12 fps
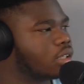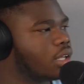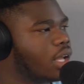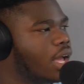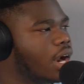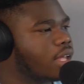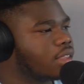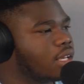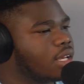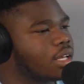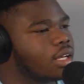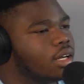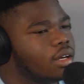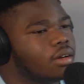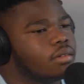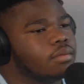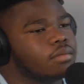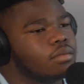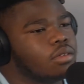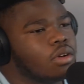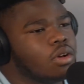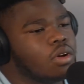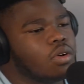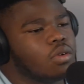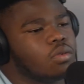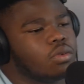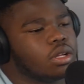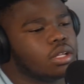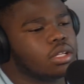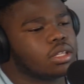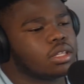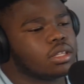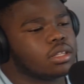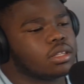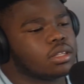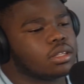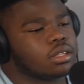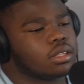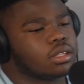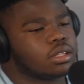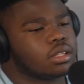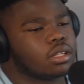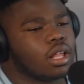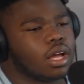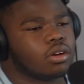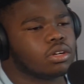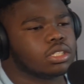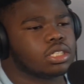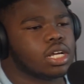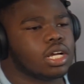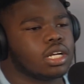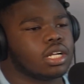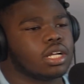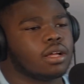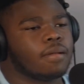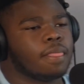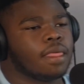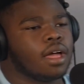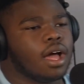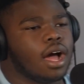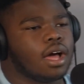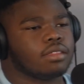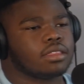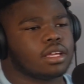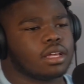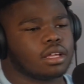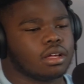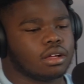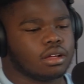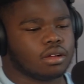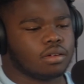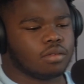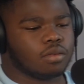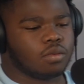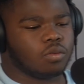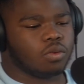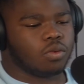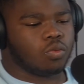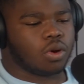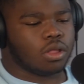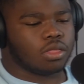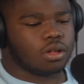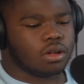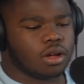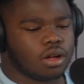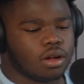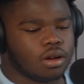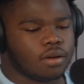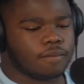and I think with like Christianity, I think one of the